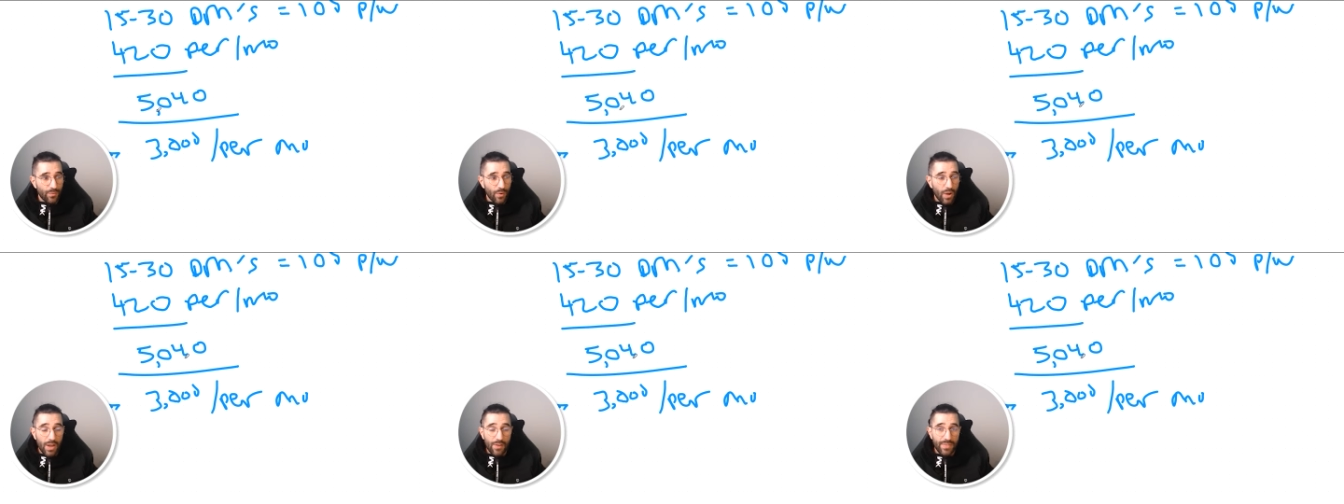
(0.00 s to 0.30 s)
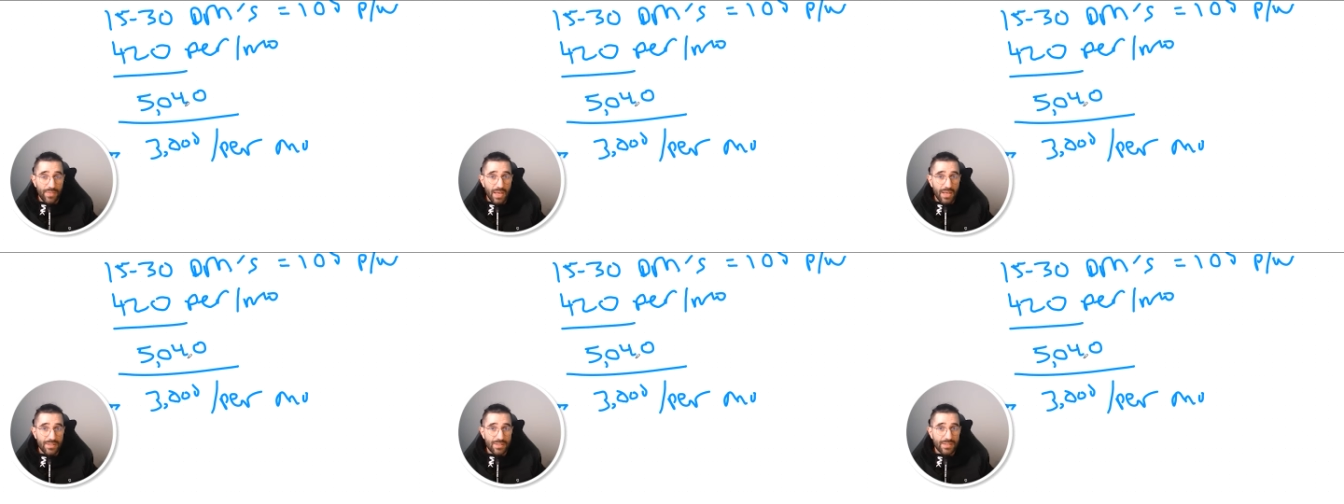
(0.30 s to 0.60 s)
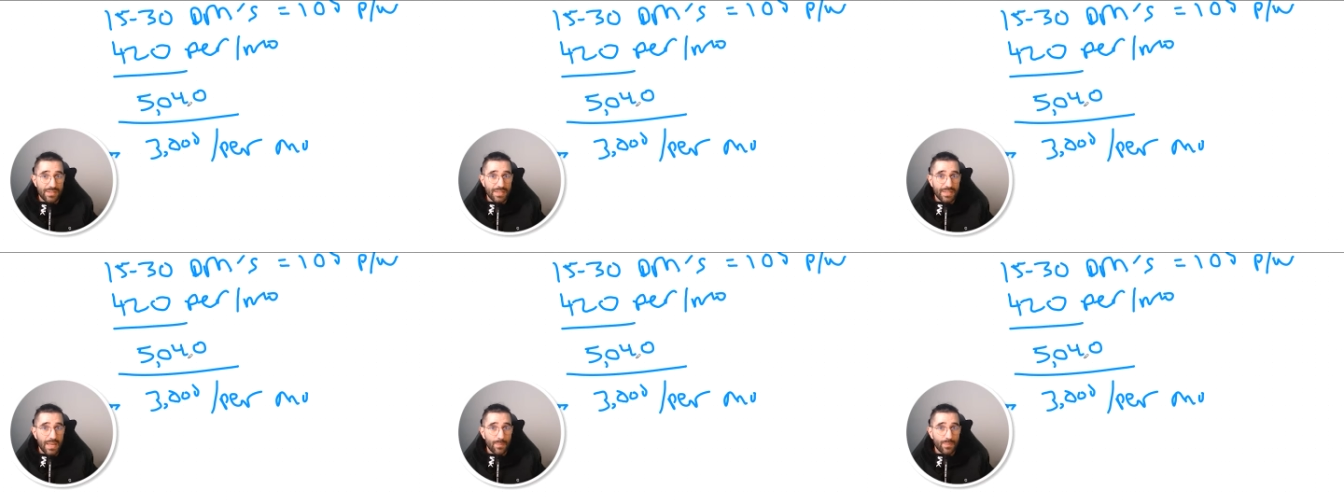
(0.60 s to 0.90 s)

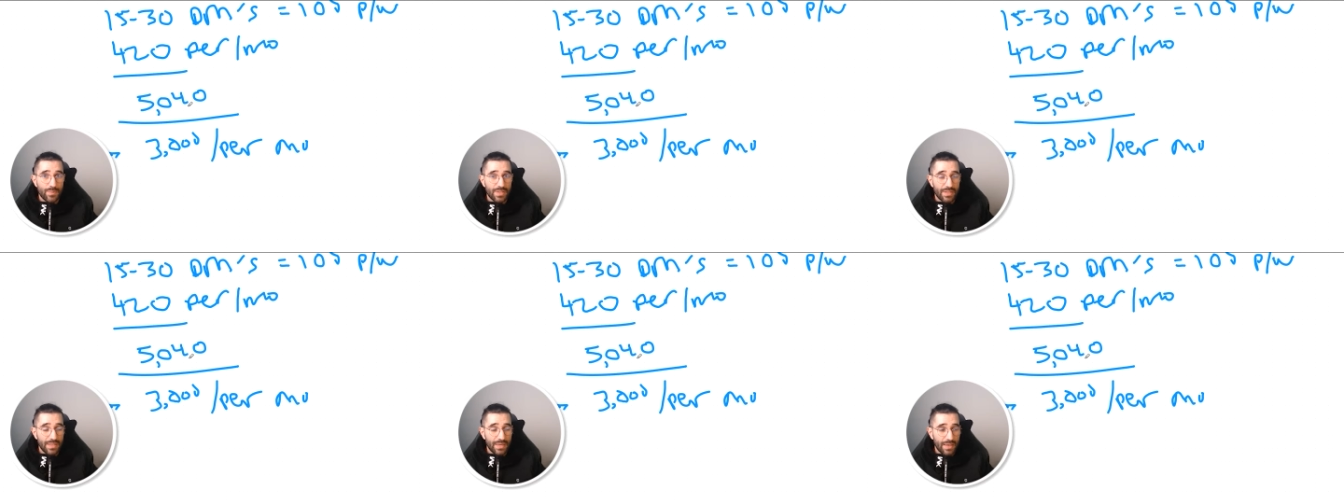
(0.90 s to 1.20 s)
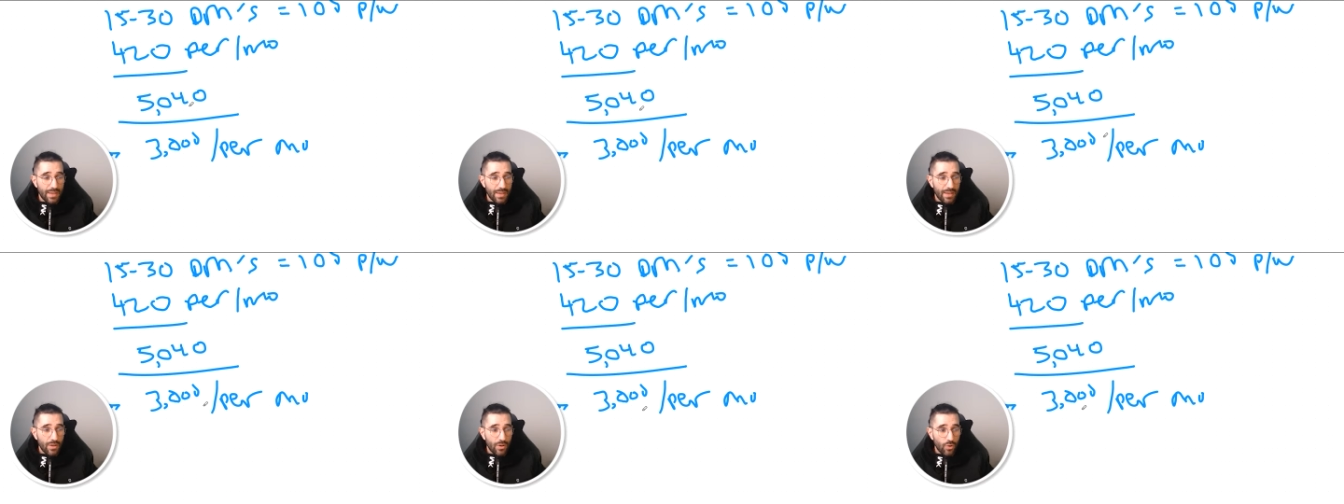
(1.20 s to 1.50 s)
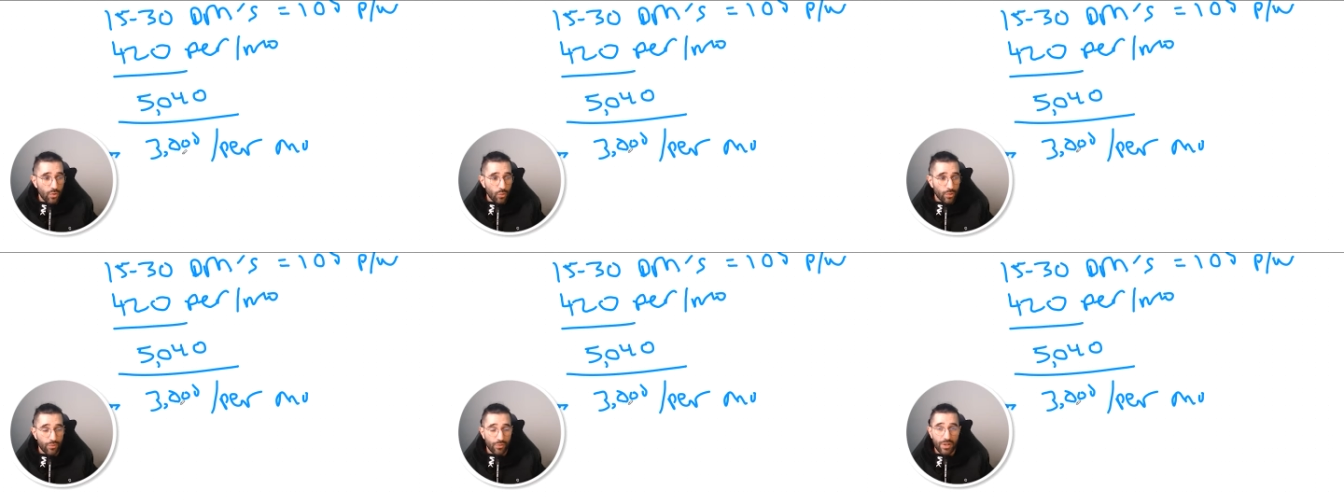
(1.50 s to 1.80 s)
5000 DMs a year
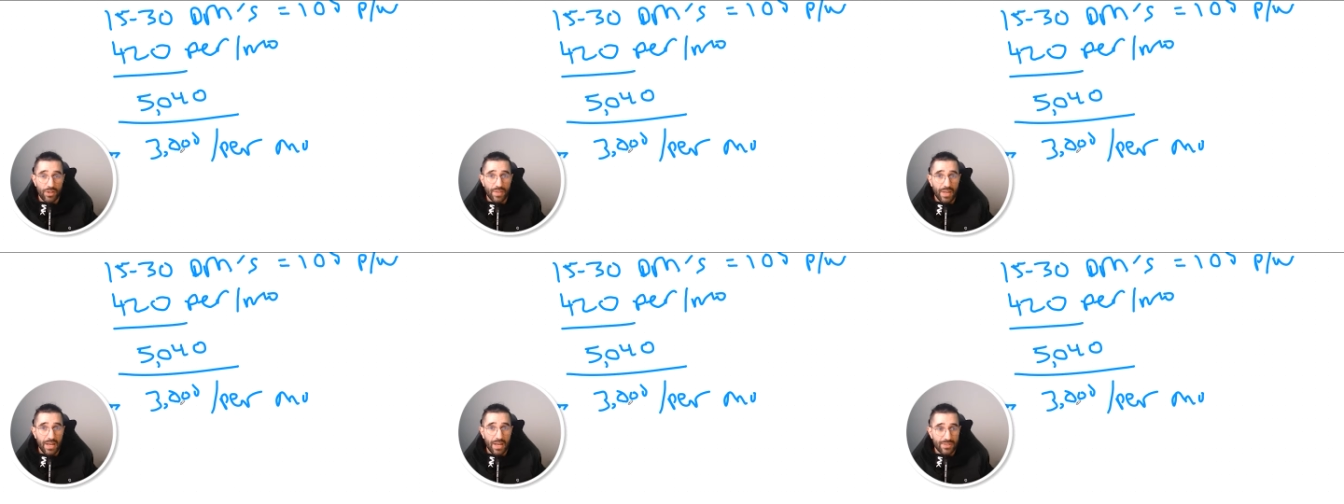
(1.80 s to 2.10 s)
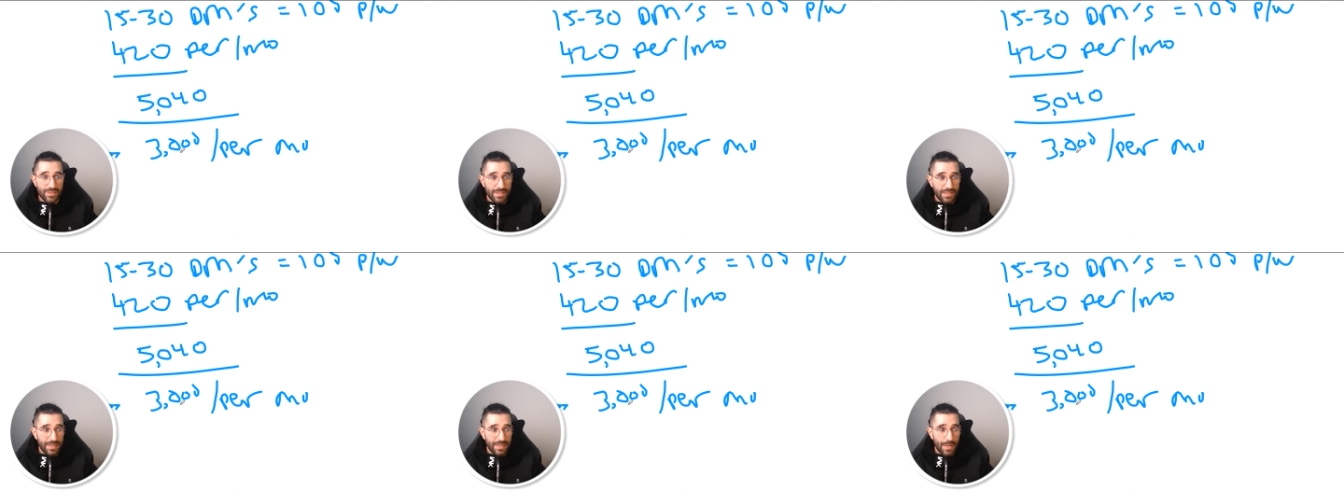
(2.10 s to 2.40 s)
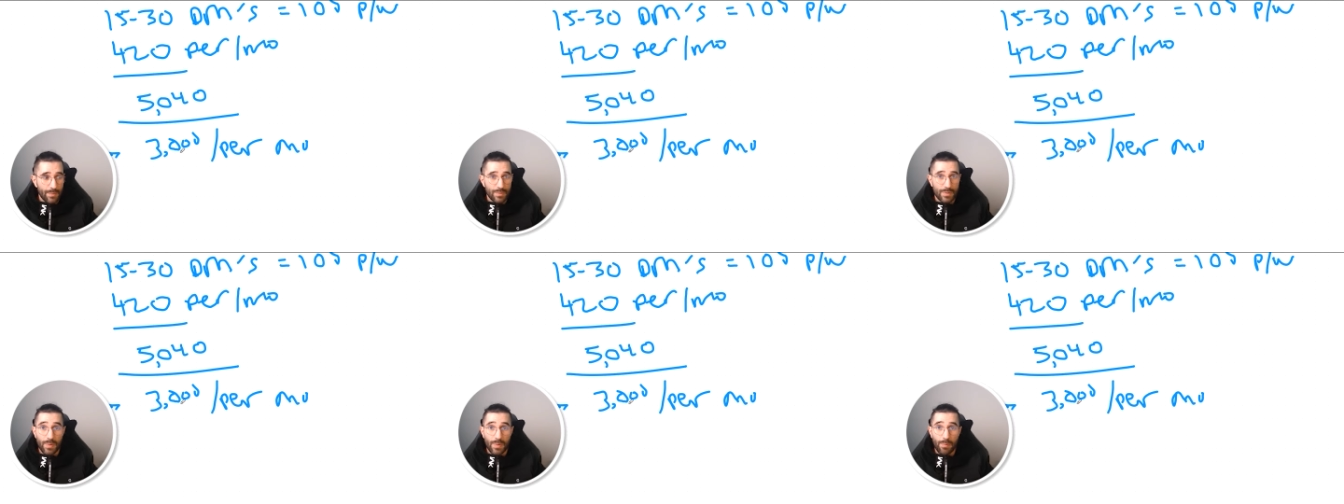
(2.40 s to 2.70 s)
or 3000
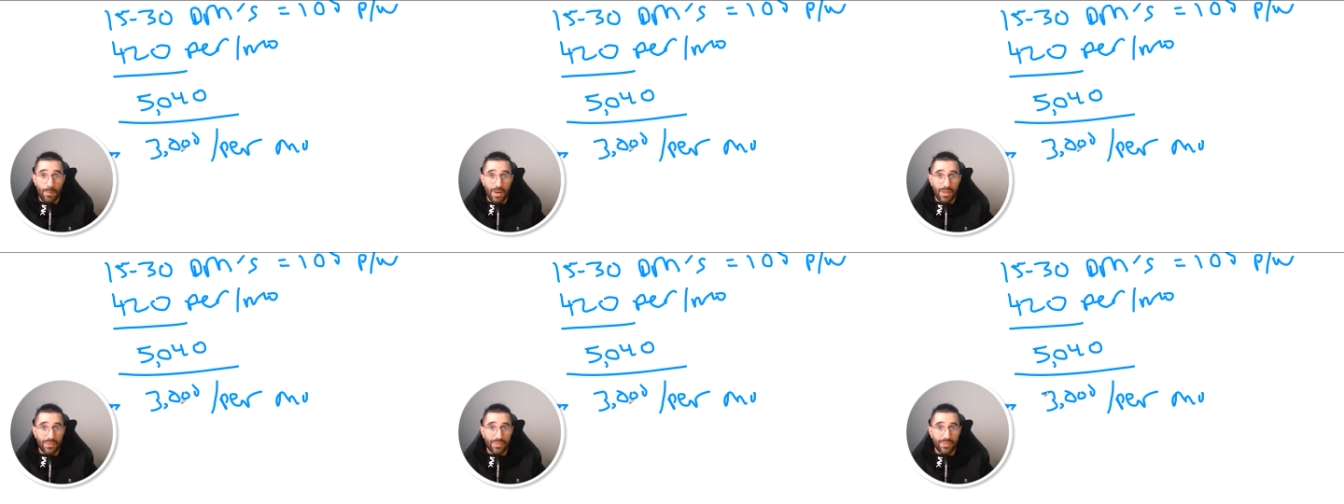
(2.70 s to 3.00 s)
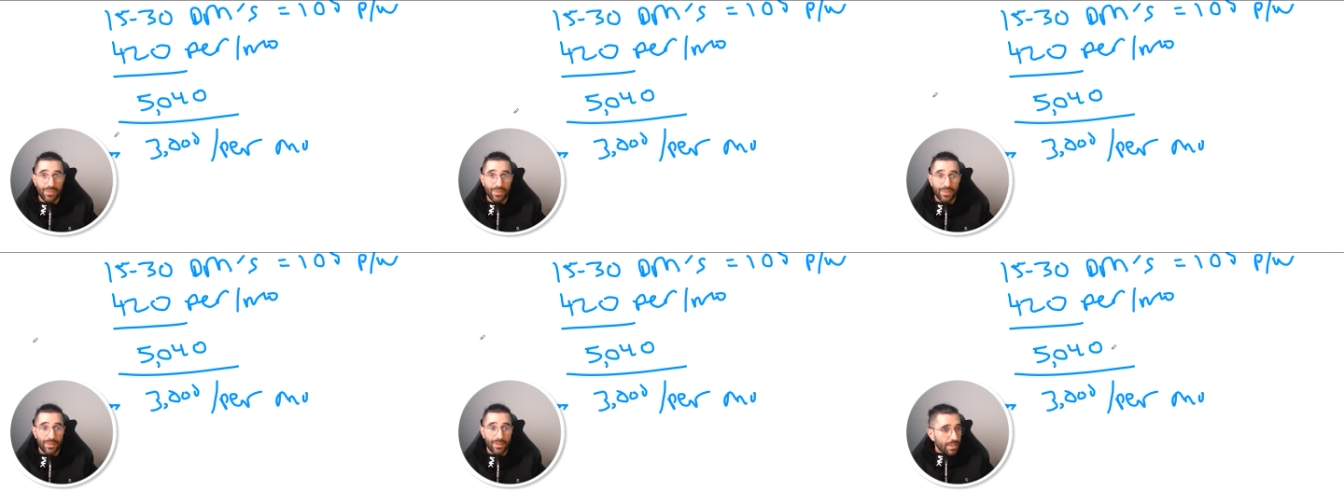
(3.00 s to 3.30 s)
DMs per month?